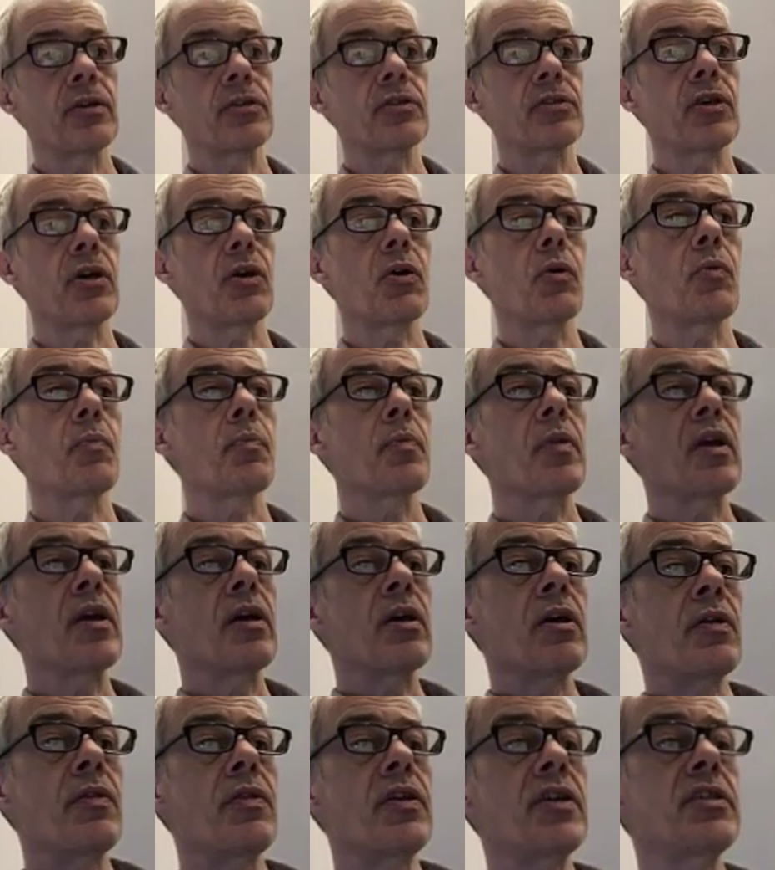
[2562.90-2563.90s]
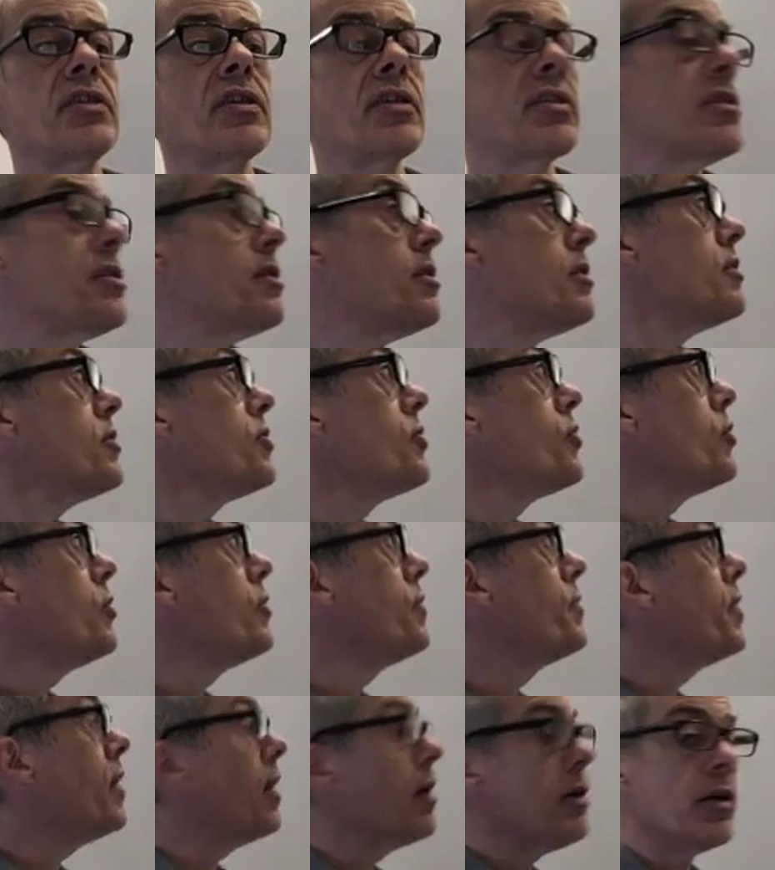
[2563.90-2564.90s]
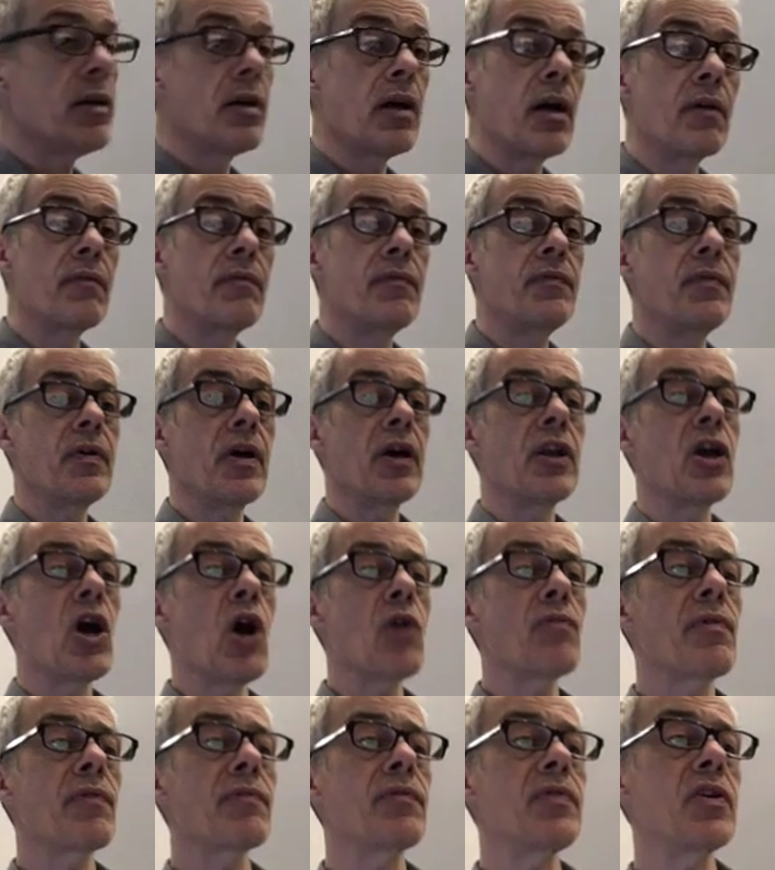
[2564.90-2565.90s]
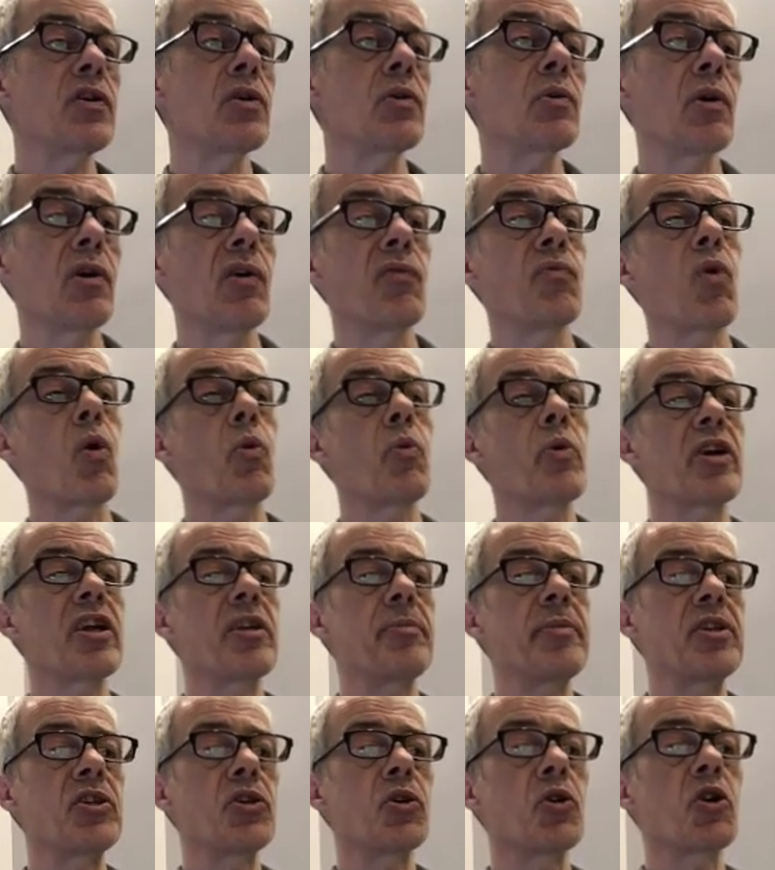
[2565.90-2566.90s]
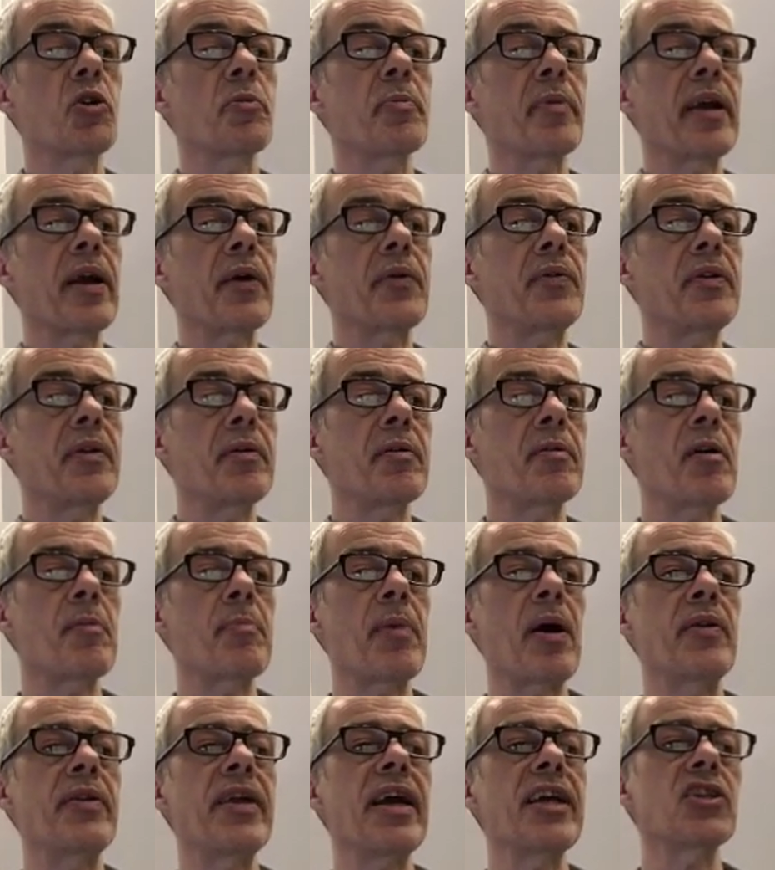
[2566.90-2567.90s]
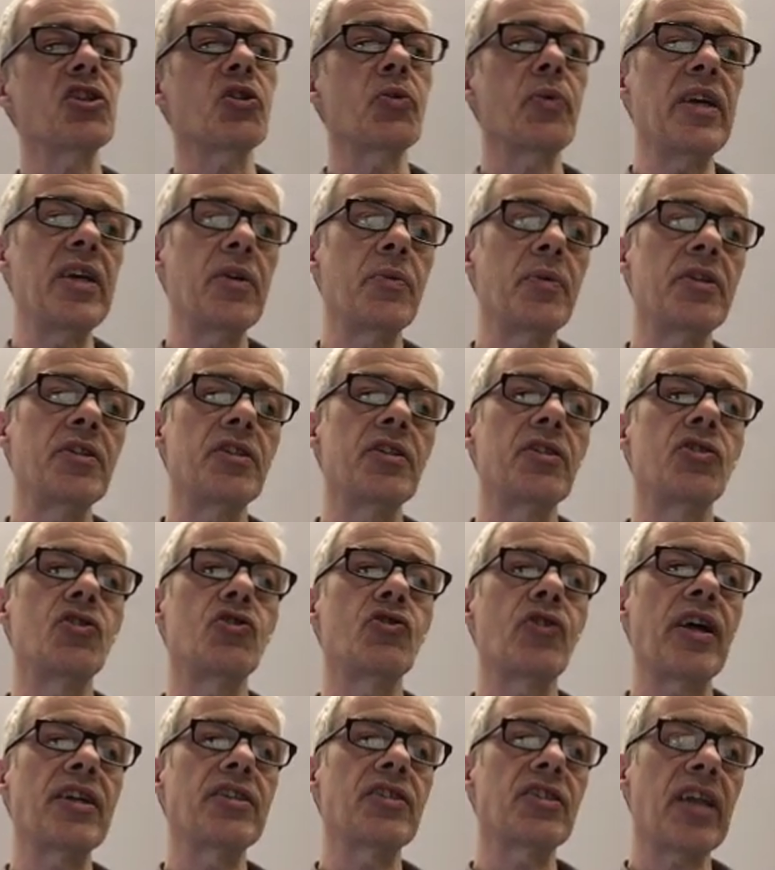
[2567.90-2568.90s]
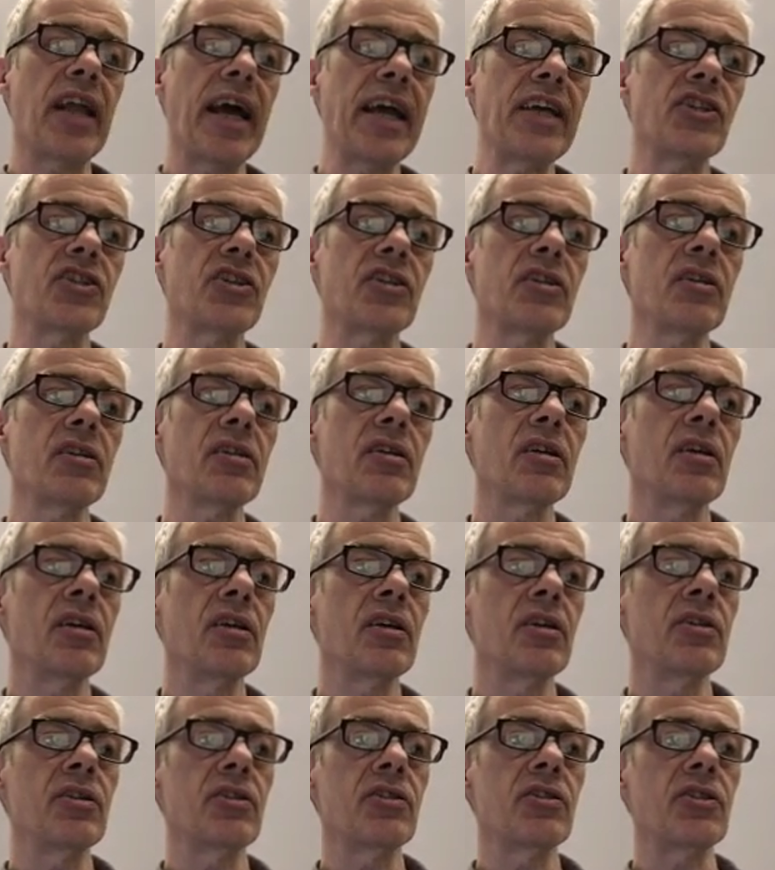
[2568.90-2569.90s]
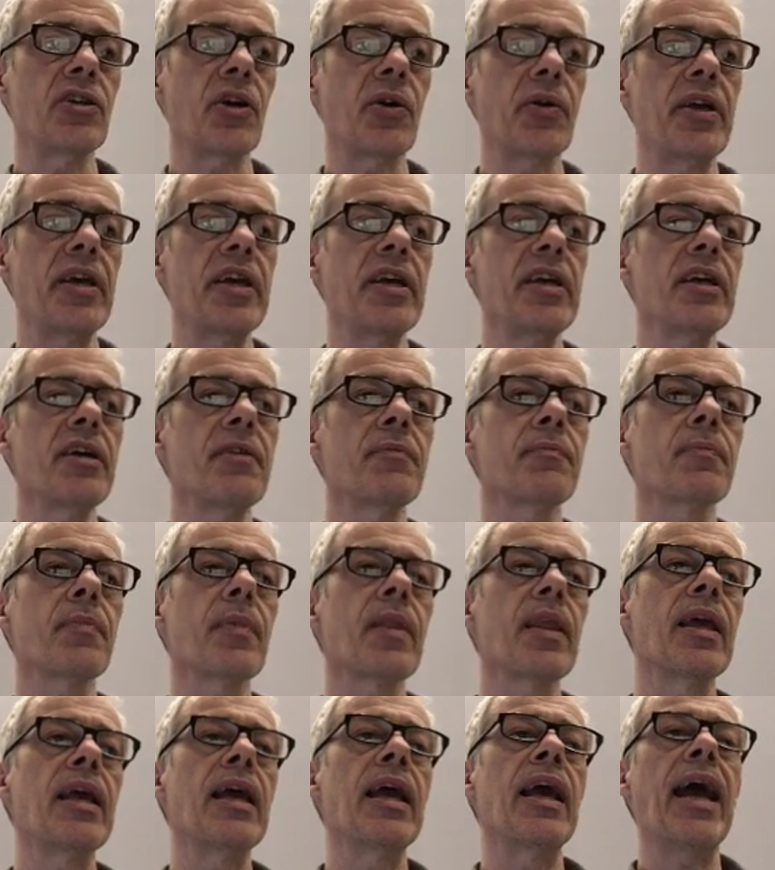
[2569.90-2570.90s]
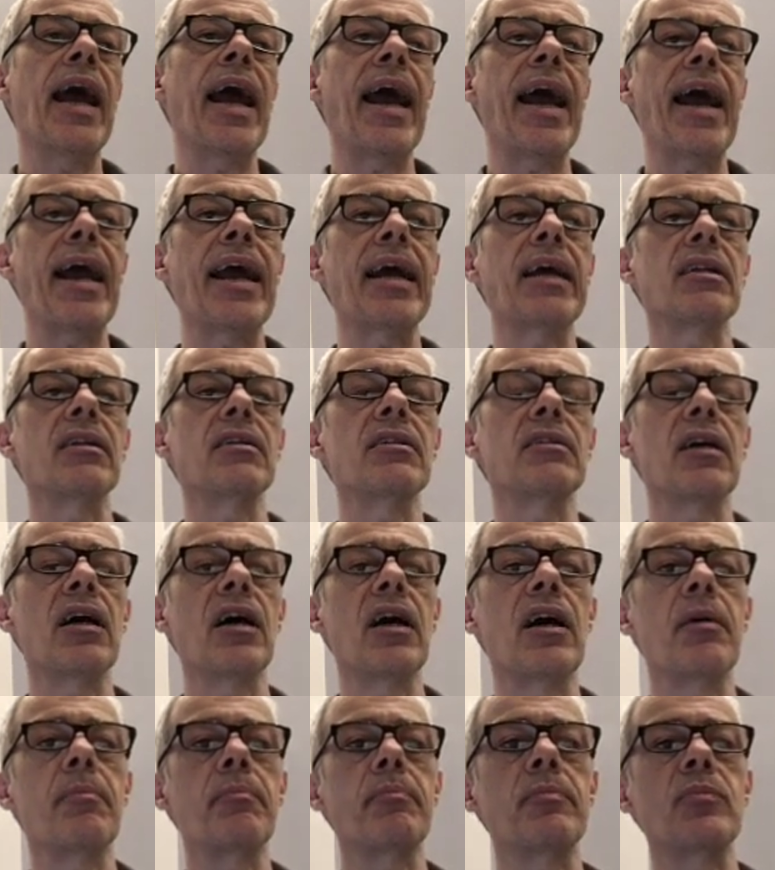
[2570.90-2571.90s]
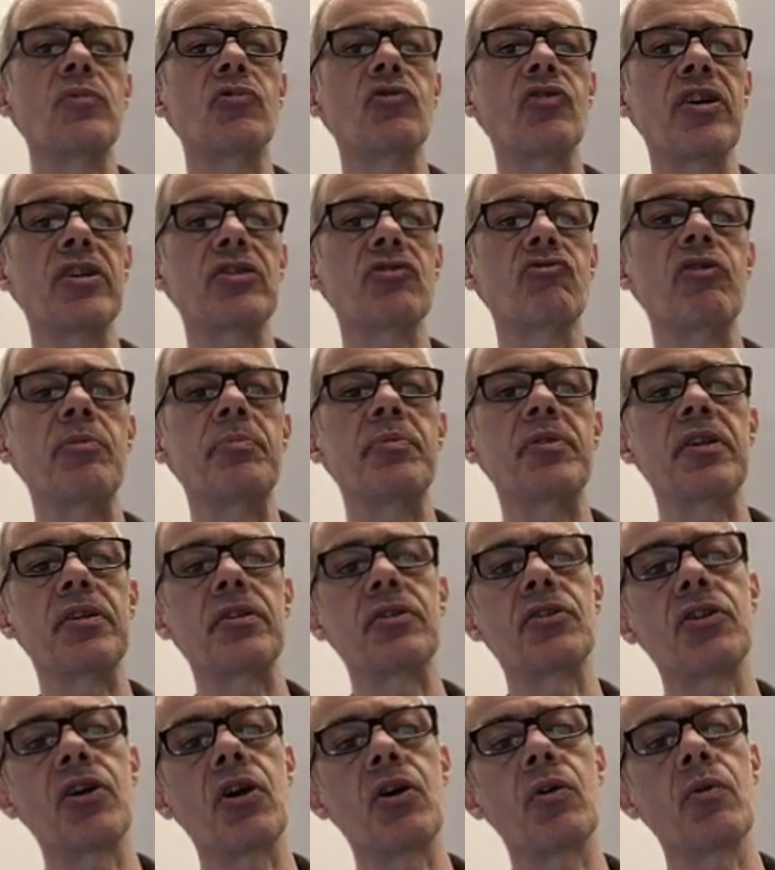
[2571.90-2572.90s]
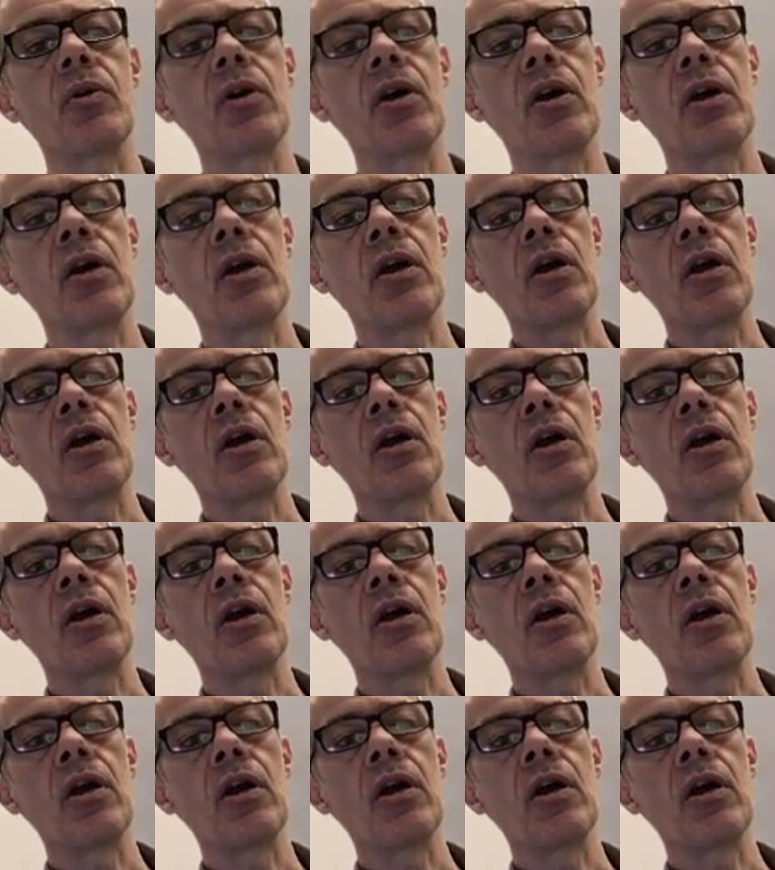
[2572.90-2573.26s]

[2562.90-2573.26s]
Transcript: So this is sort of a, an overview of what we're going to be talking about, about next week, which is translation, shown here, and um, transcription. So